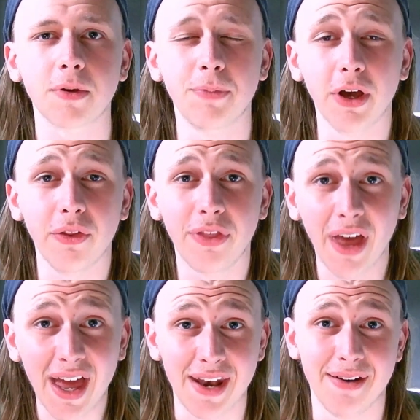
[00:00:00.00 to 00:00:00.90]
But
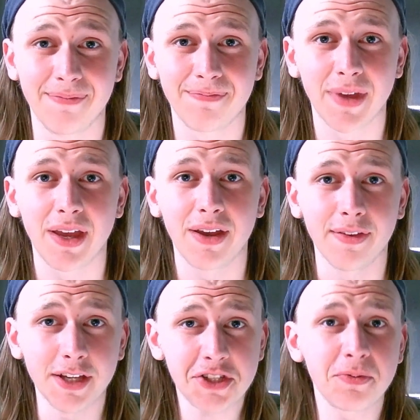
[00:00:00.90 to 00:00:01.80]
then,
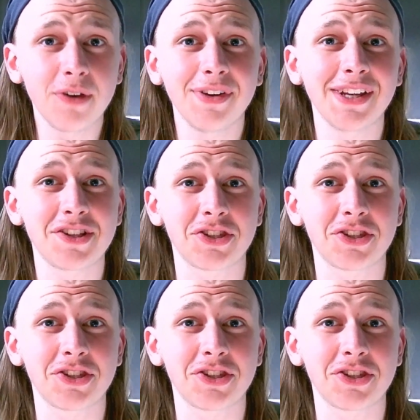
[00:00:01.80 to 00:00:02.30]
this movie did